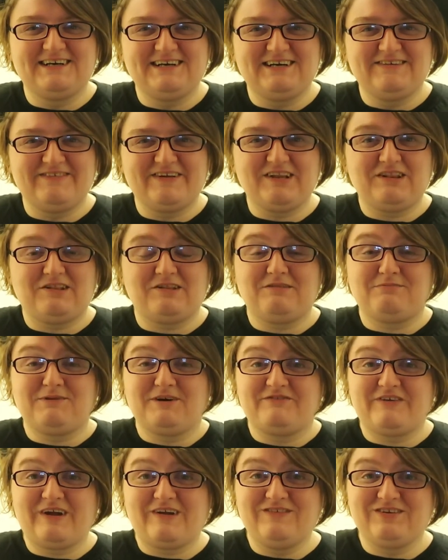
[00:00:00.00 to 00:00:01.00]
I think this is my
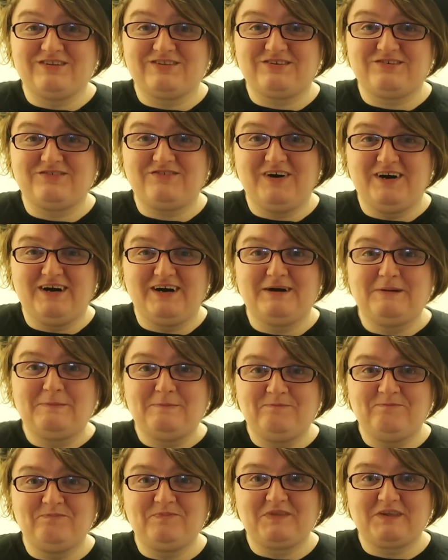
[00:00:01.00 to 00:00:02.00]
favourite so far.
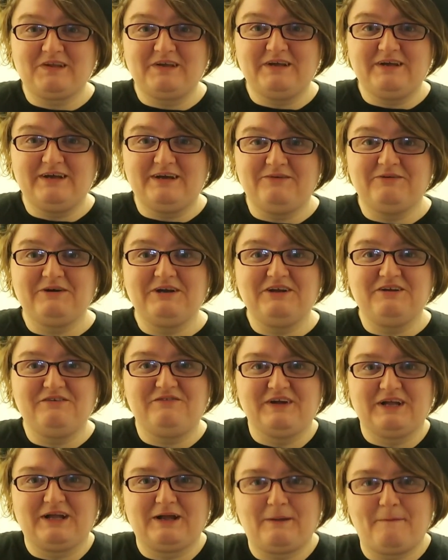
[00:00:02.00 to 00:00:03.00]
Yeah, what do you
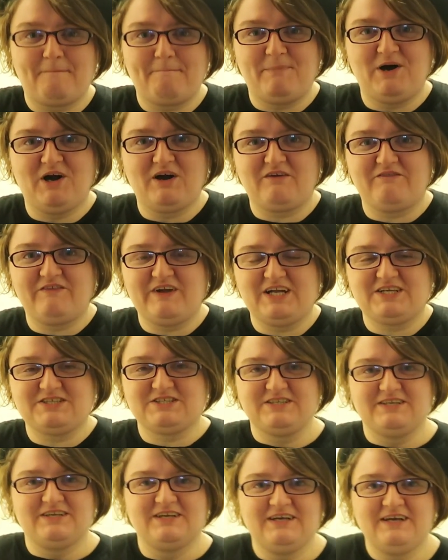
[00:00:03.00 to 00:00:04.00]
think? Pug
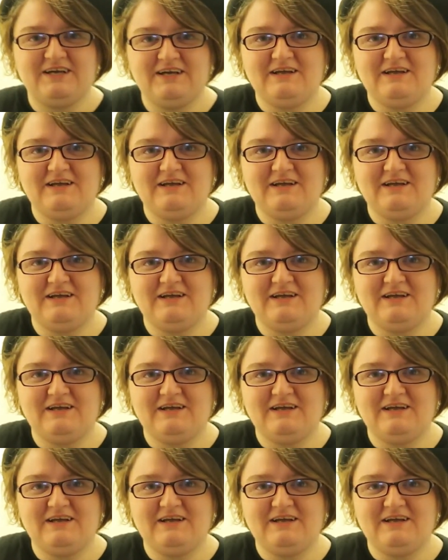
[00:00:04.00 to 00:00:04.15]
Fiction.